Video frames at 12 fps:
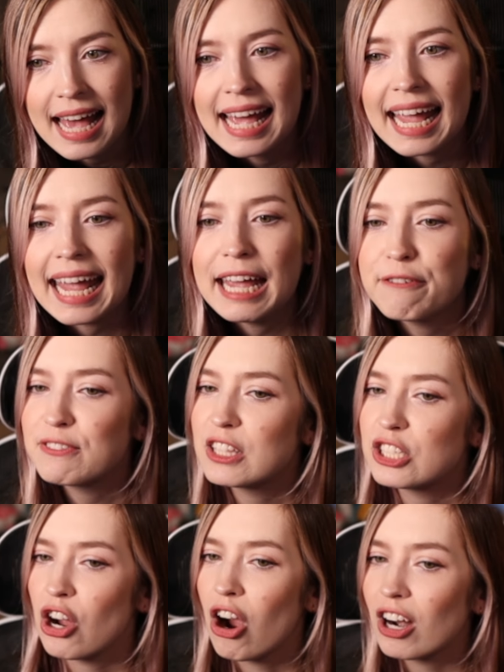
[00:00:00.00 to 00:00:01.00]
if the
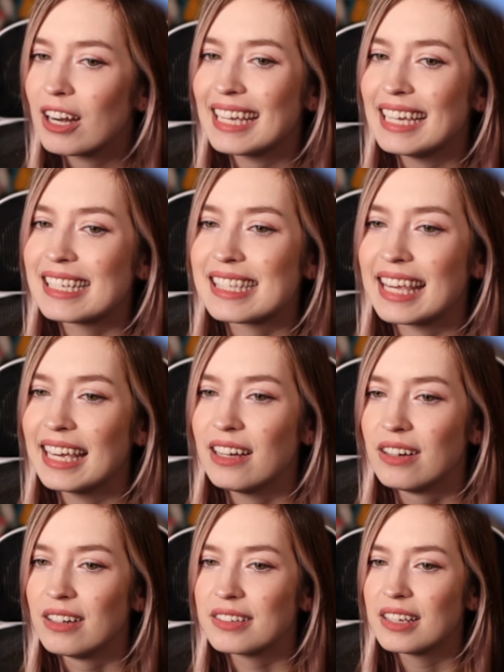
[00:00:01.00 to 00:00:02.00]
target is
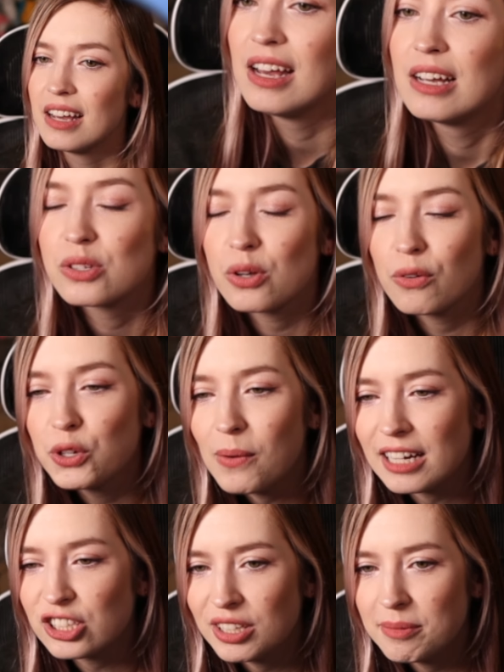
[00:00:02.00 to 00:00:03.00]
killed. So if you
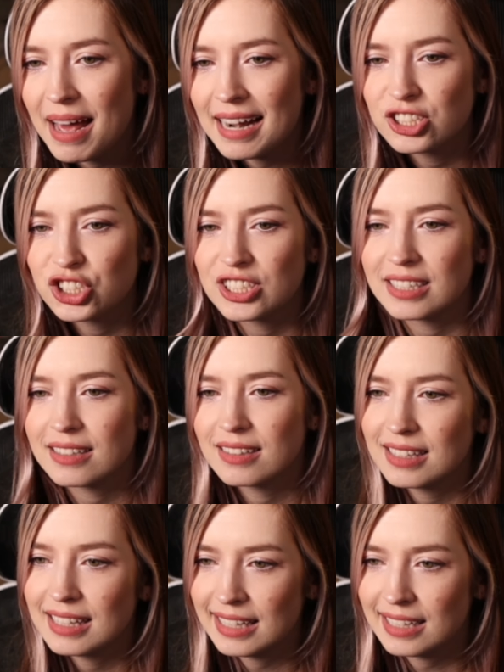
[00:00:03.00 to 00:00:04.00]
actually manage to
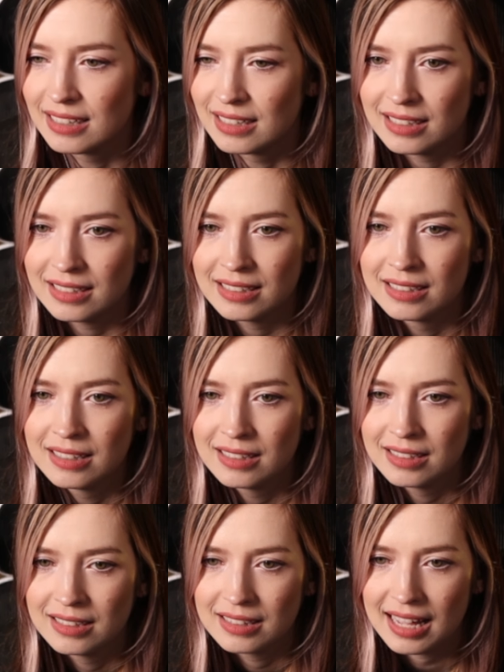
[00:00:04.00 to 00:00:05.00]
kill
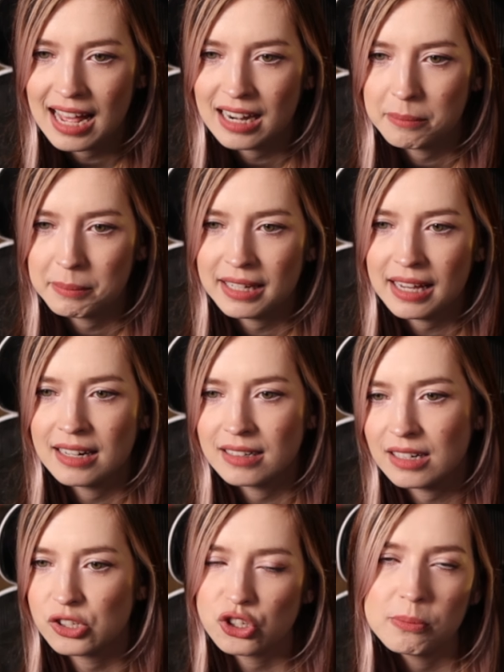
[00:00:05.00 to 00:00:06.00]
the enemy, and
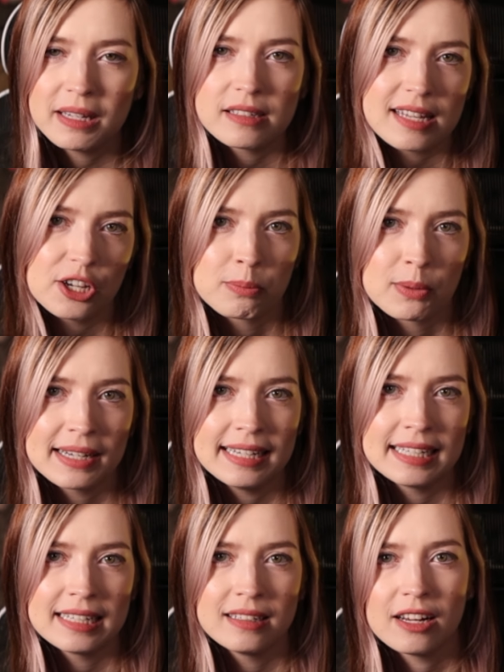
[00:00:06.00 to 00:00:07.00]
assuming, say, you're bringing
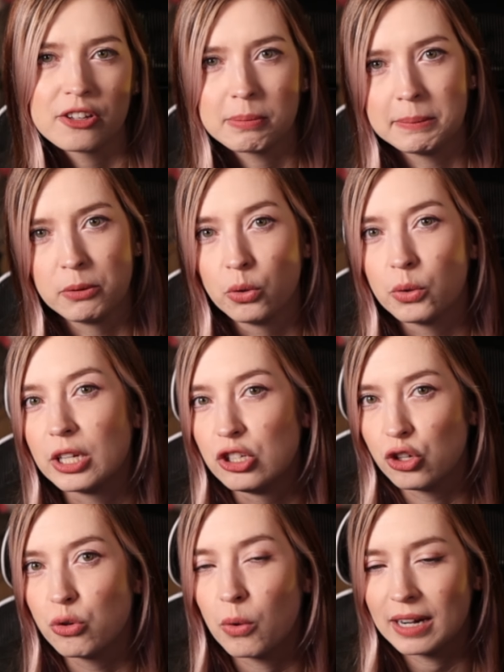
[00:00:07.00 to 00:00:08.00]
in other people who can
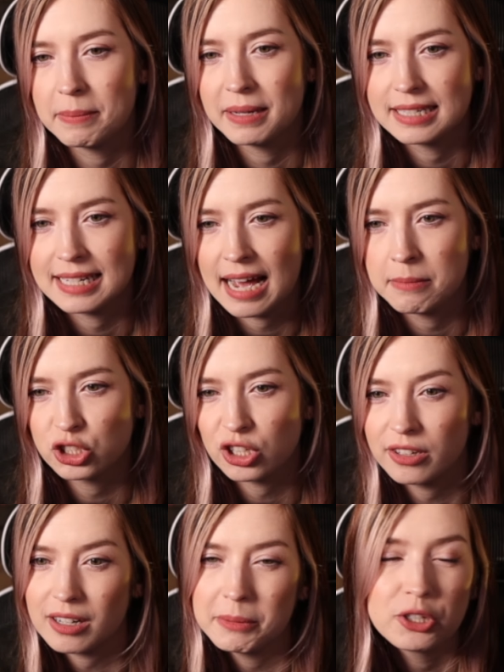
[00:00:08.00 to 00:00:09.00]
do quite a bit of damage on
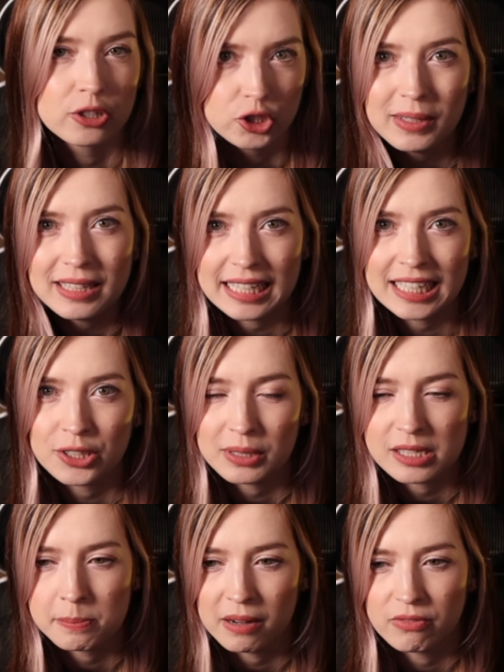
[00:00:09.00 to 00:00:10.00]
there, I mean, you're doing the
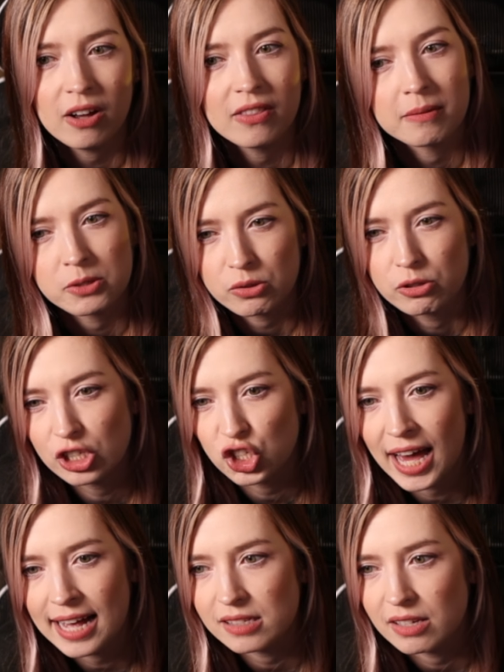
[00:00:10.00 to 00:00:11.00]
increased buff on them, so good
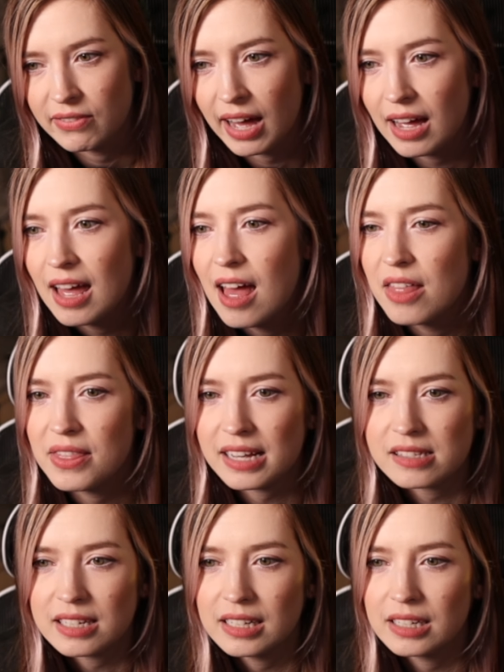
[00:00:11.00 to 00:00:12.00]
chance of that. That's
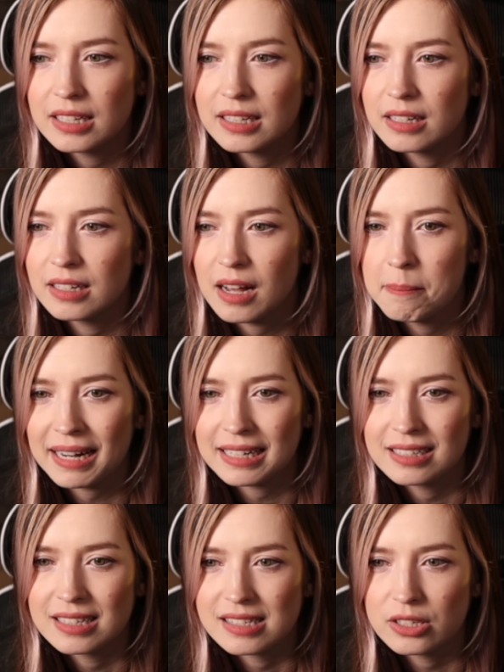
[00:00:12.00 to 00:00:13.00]
going to come back
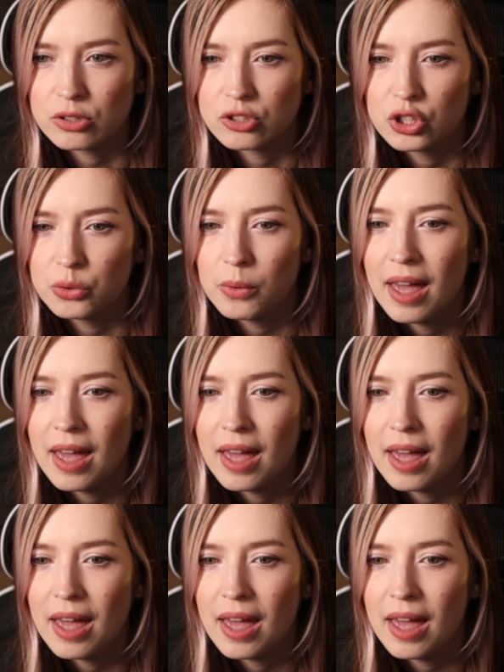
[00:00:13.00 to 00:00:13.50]
to the skill 2.